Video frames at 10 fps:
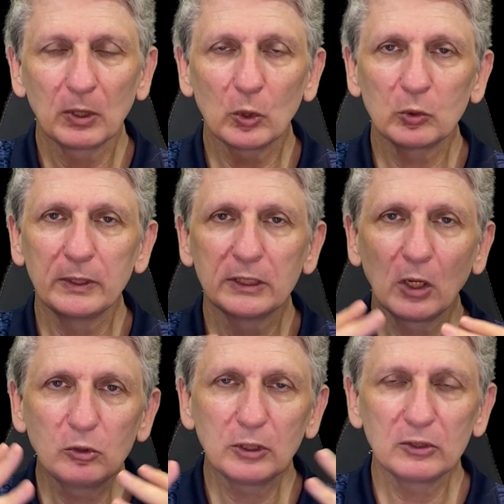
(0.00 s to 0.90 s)
course, we
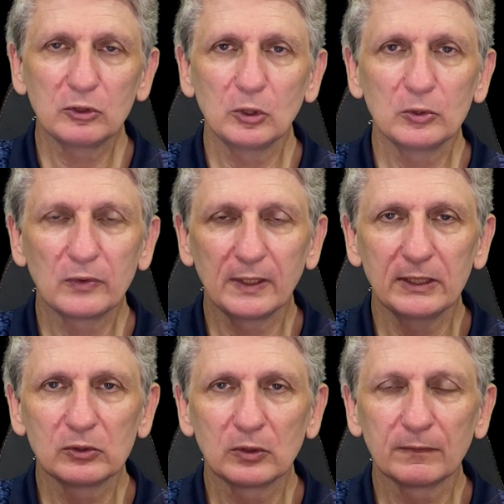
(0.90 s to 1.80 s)
don't just use
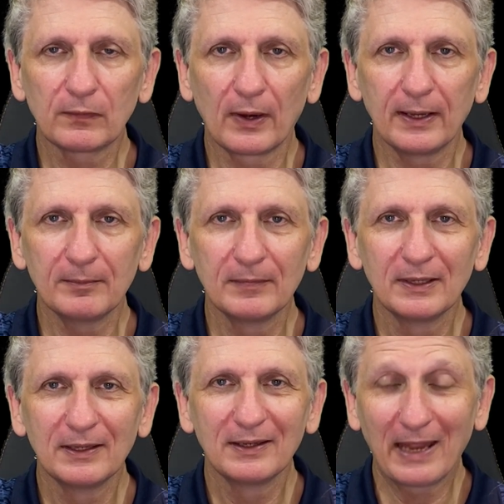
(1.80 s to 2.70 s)
these to frame
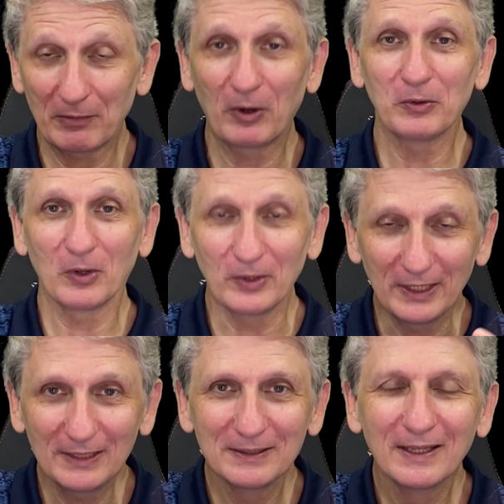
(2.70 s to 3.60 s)
our own
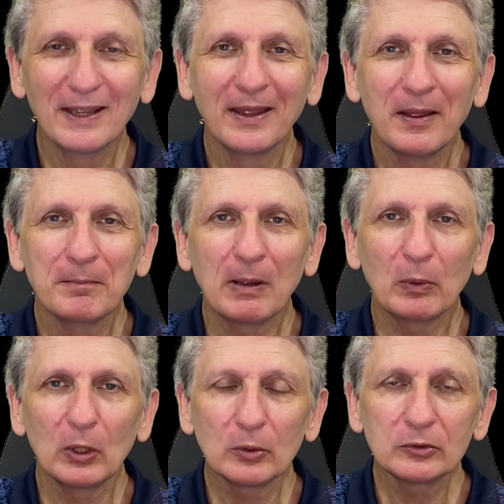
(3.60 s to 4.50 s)
learning, but
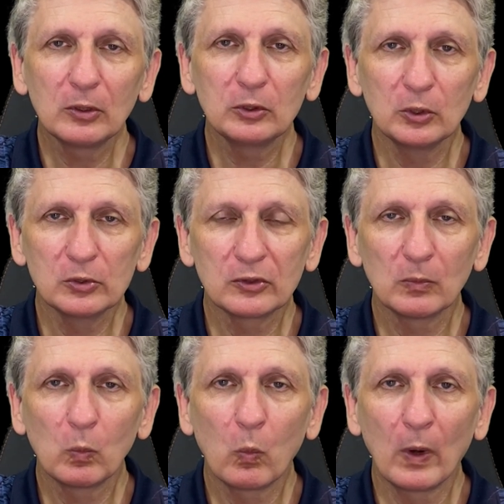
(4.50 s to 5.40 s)
we also use
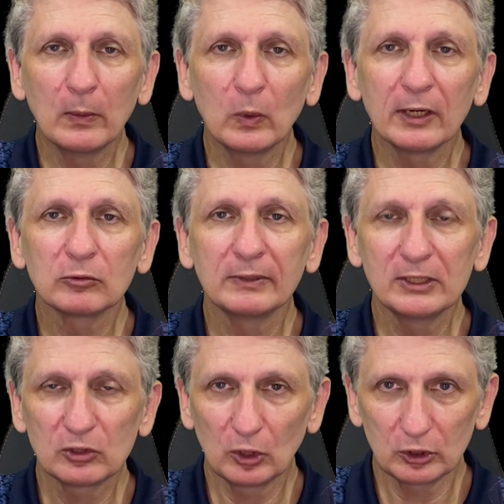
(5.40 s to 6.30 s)
them when we are
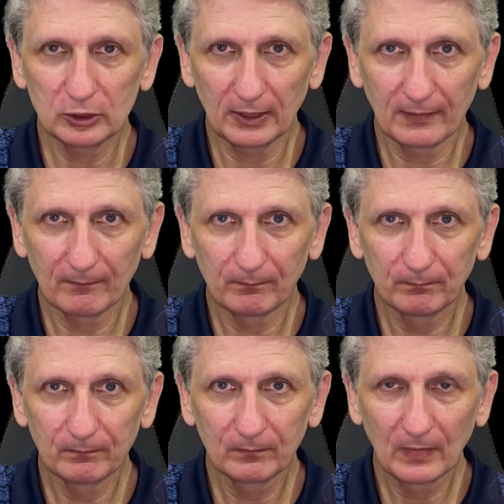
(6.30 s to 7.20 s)
researching.
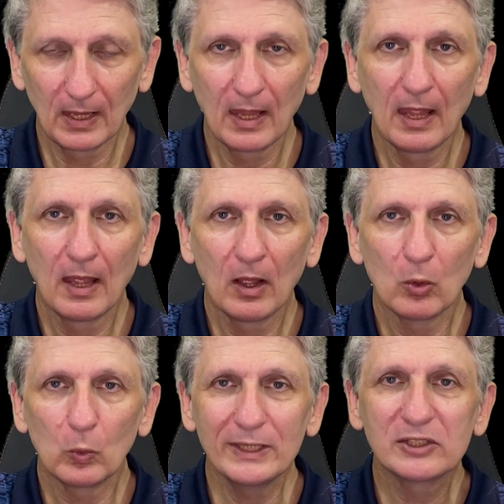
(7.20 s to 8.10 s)

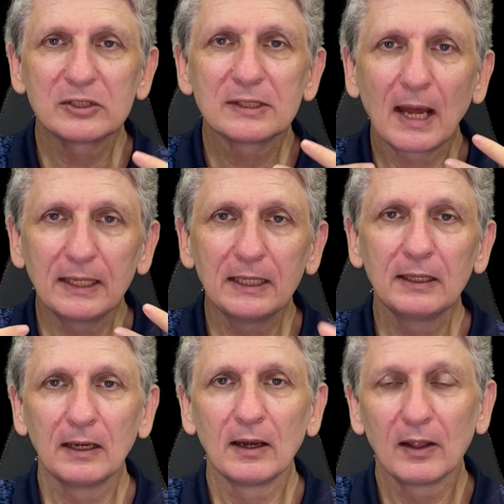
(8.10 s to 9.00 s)
We
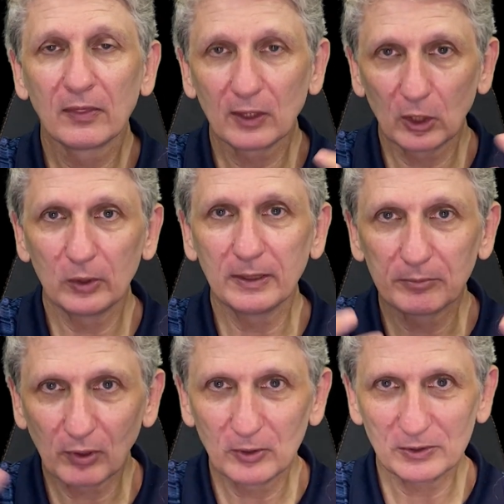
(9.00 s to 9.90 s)
study the
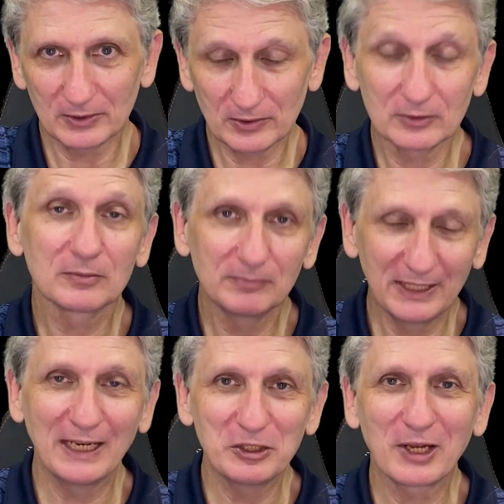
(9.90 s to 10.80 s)
learning processes
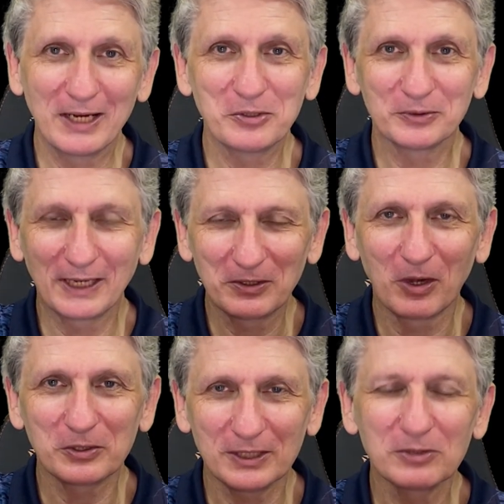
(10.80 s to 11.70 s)
in educational
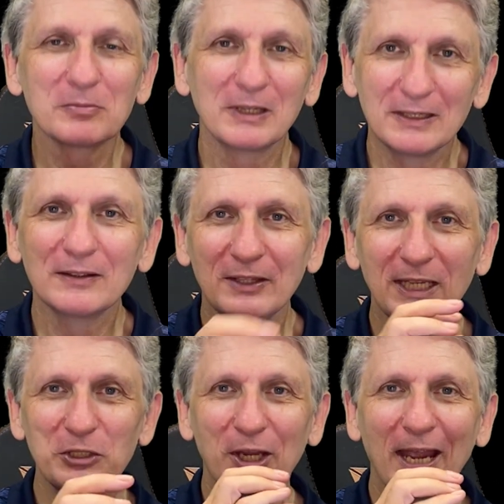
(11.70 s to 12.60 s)
technologies.
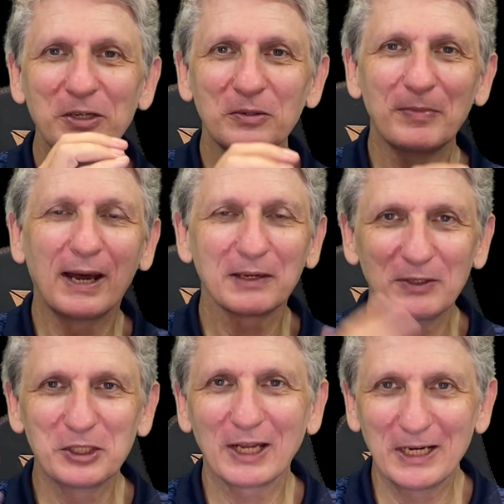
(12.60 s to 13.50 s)
The education part
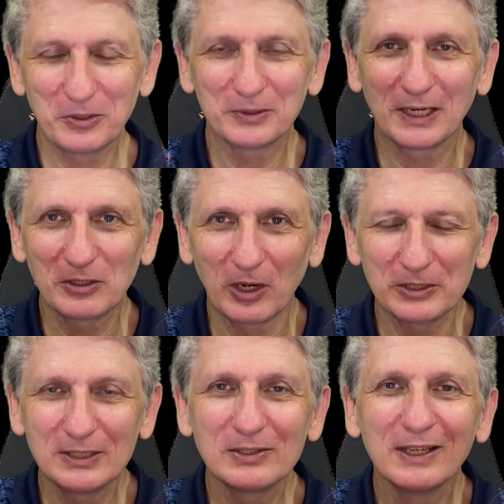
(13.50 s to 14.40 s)
of educational
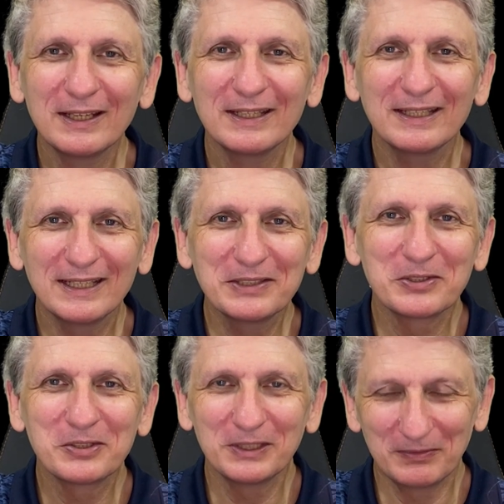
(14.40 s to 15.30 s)
technologies is
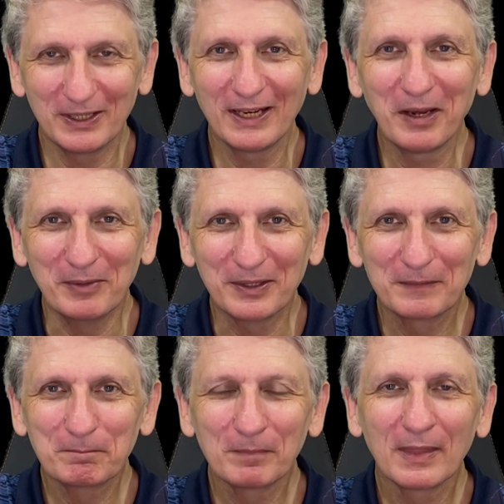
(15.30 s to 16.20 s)
a significant element.
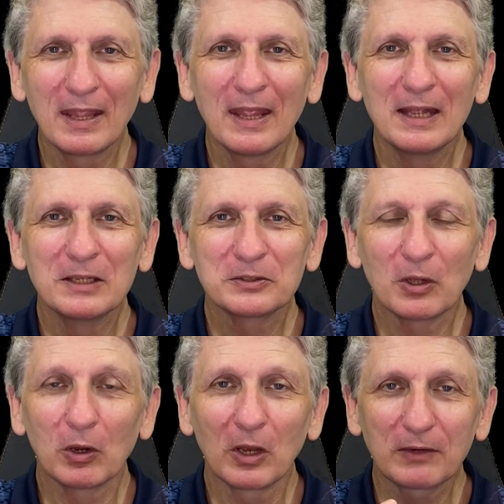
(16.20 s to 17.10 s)

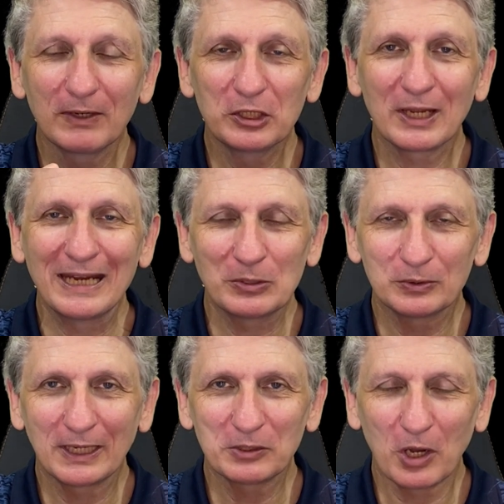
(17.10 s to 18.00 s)
So, a lot of
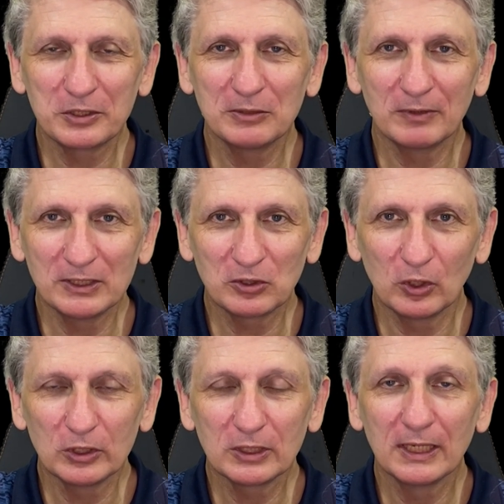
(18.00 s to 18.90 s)
educational technology
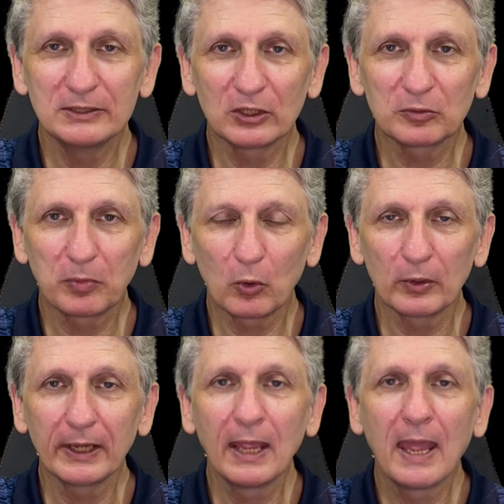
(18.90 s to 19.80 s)
research is
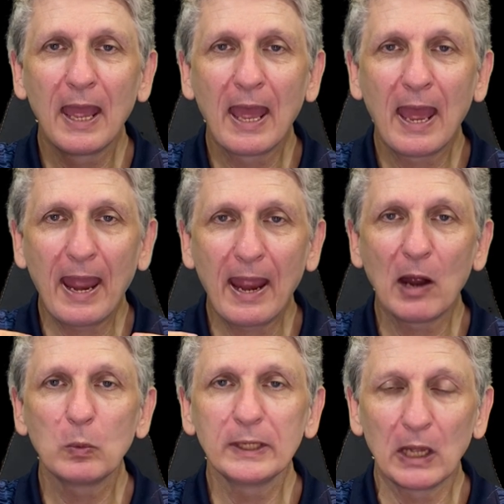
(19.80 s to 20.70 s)
exploring
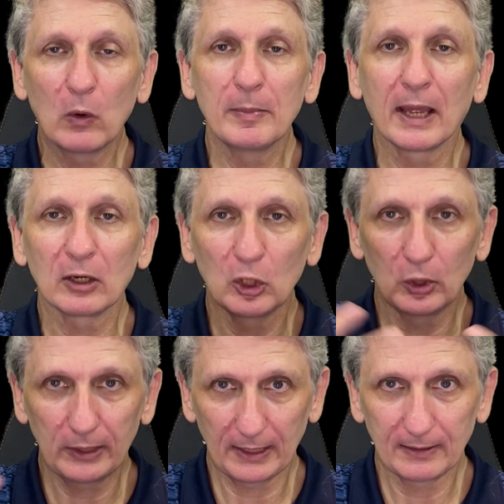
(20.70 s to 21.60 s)
how we go about
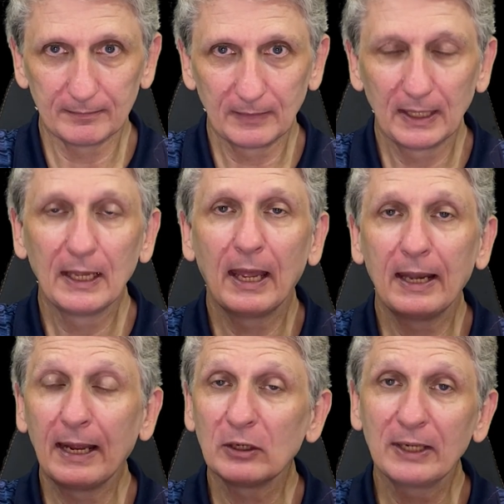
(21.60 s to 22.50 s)
learning
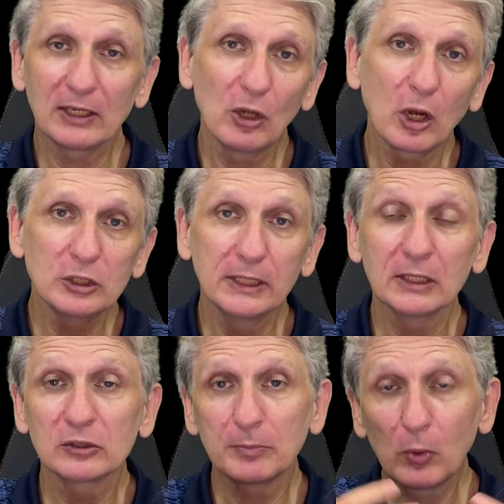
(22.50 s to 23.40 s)
and how technology
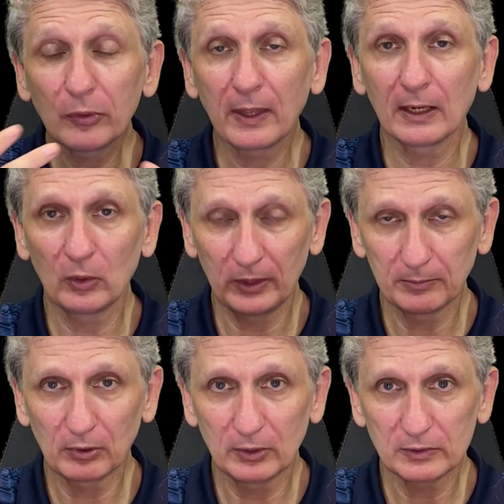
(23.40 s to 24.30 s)
can support that
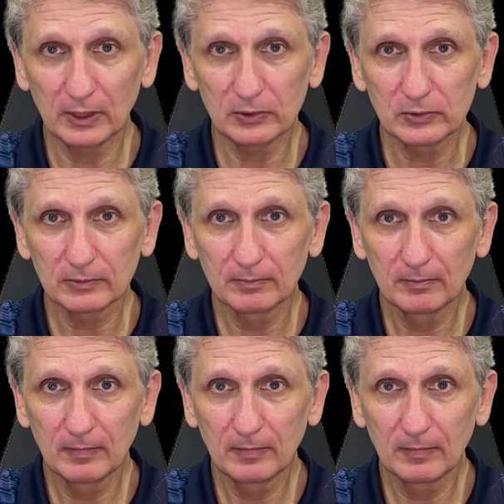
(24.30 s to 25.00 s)
learning process.